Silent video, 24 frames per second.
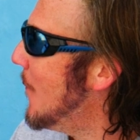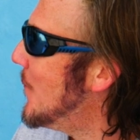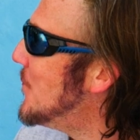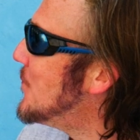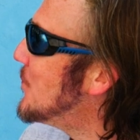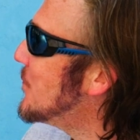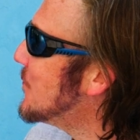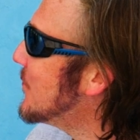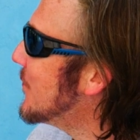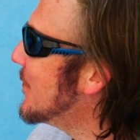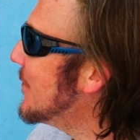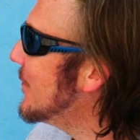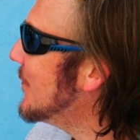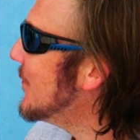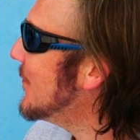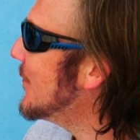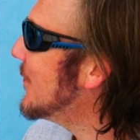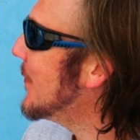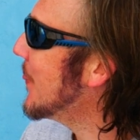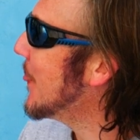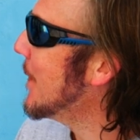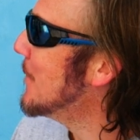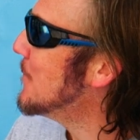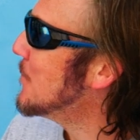The
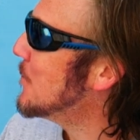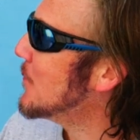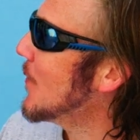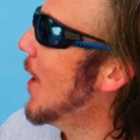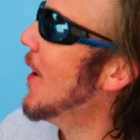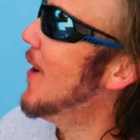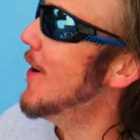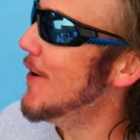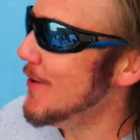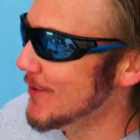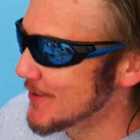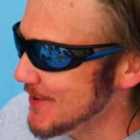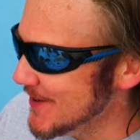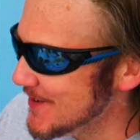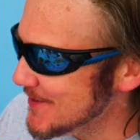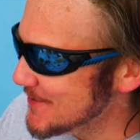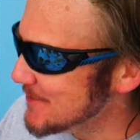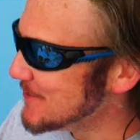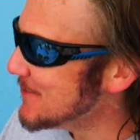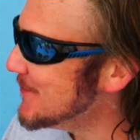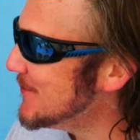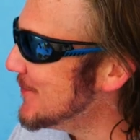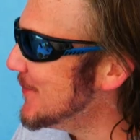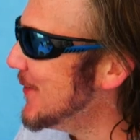boss. Oh, okay.
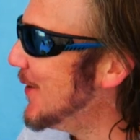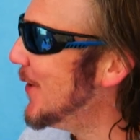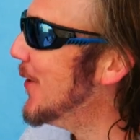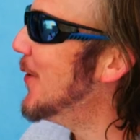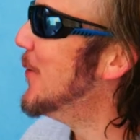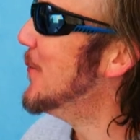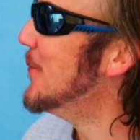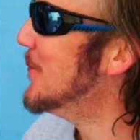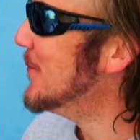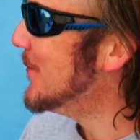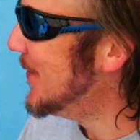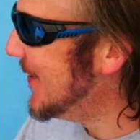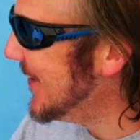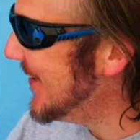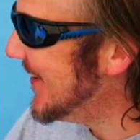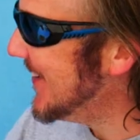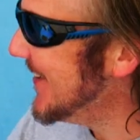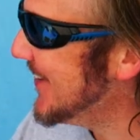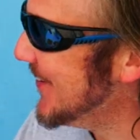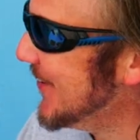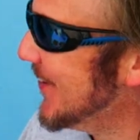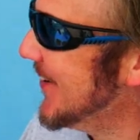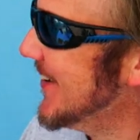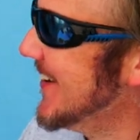I know.
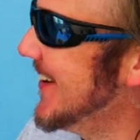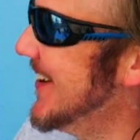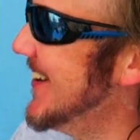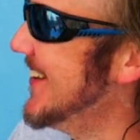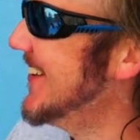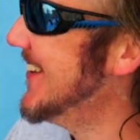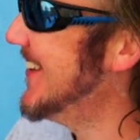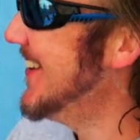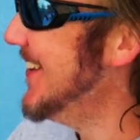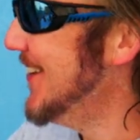You're right.